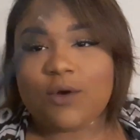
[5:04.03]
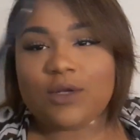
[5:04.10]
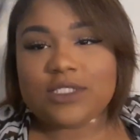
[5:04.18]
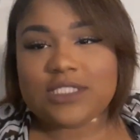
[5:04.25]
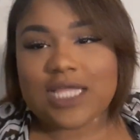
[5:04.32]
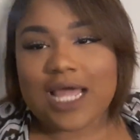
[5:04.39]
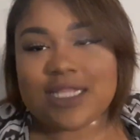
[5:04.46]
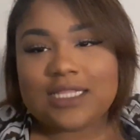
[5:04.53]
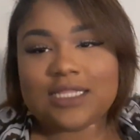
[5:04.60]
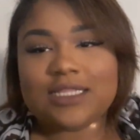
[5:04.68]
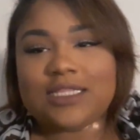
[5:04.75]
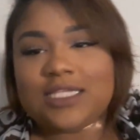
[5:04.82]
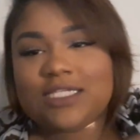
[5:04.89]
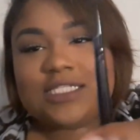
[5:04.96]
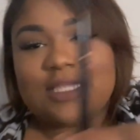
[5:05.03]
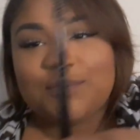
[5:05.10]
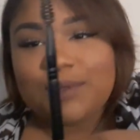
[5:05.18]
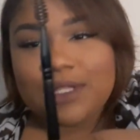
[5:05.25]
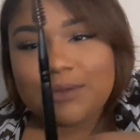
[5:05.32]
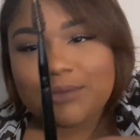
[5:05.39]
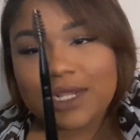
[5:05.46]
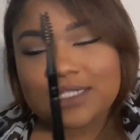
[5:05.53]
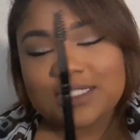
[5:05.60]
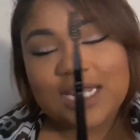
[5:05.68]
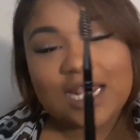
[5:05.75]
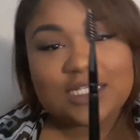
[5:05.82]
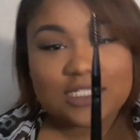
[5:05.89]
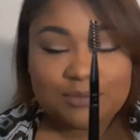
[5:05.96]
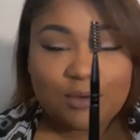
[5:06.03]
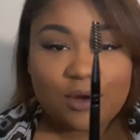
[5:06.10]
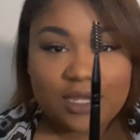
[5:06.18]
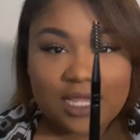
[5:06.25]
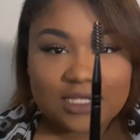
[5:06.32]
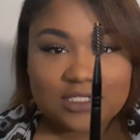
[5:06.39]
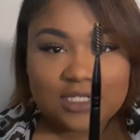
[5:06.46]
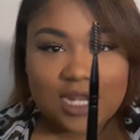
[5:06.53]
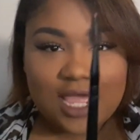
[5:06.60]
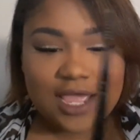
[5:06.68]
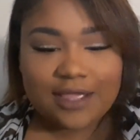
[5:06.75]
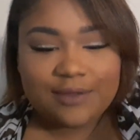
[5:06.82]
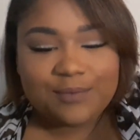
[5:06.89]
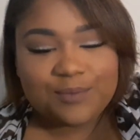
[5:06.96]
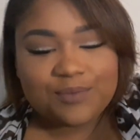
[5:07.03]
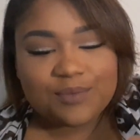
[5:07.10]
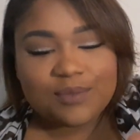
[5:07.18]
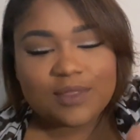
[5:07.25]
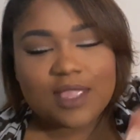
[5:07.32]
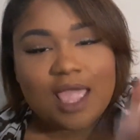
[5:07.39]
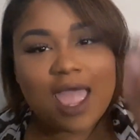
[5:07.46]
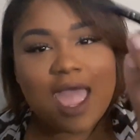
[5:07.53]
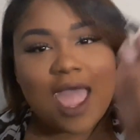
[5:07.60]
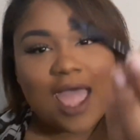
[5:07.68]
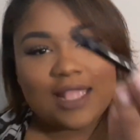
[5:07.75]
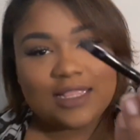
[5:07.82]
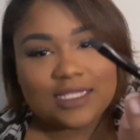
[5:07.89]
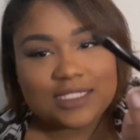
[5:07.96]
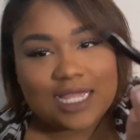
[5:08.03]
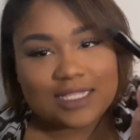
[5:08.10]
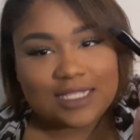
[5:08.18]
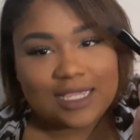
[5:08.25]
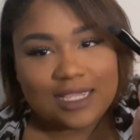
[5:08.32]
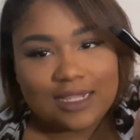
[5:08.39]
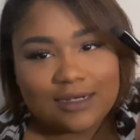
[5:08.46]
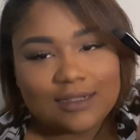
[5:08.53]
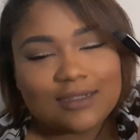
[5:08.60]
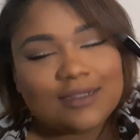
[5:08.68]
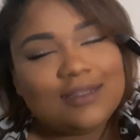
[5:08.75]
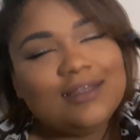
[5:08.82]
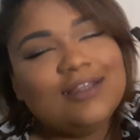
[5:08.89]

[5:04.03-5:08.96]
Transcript: even notice that the stippling brush that I just bought yesterday had this at the end.